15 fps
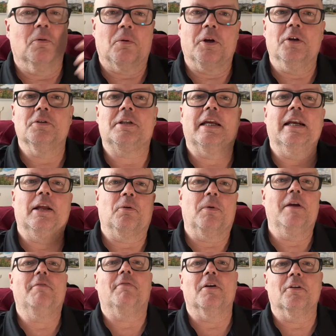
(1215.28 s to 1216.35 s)
used to getting
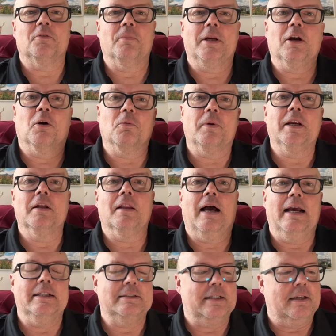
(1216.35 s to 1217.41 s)
refills, and we don't
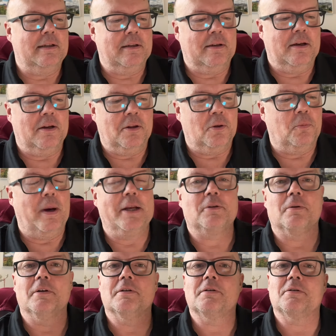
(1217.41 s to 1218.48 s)
realize that, you know, the
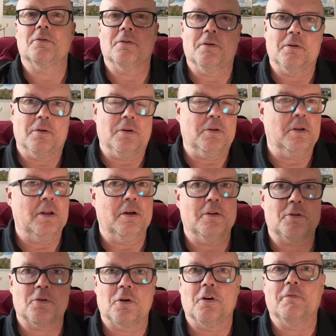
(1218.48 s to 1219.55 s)
waitress or the
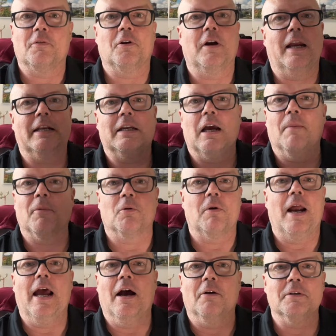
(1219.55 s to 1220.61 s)
server had come
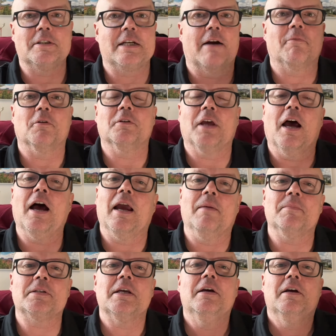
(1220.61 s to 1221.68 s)
around several
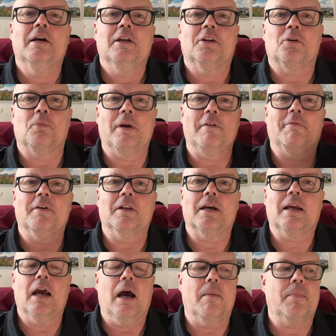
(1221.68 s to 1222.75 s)
times to refill a
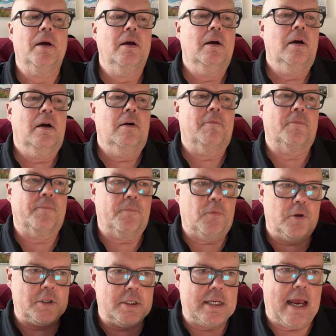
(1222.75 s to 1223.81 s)
cup
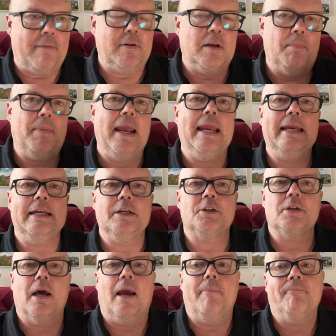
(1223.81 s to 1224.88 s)
versus having to pay each
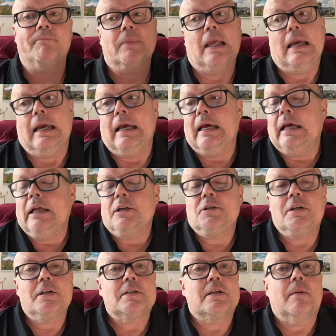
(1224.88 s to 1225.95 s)
time. It's
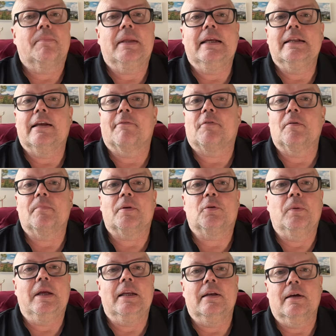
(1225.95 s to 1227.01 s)
just something different
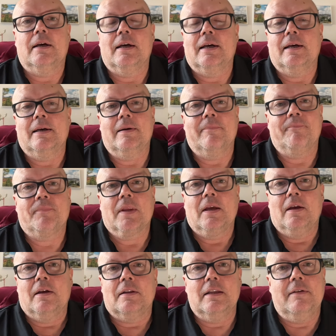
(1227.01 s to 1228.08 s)
between
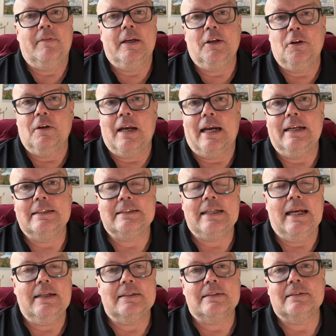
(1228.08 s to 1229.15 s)
living in the United
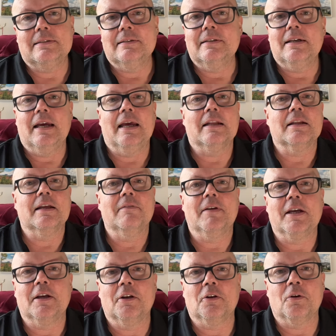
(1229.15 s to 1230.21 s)
States and
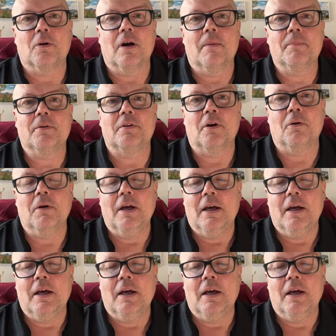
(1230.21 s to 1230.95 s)
living in Europe. So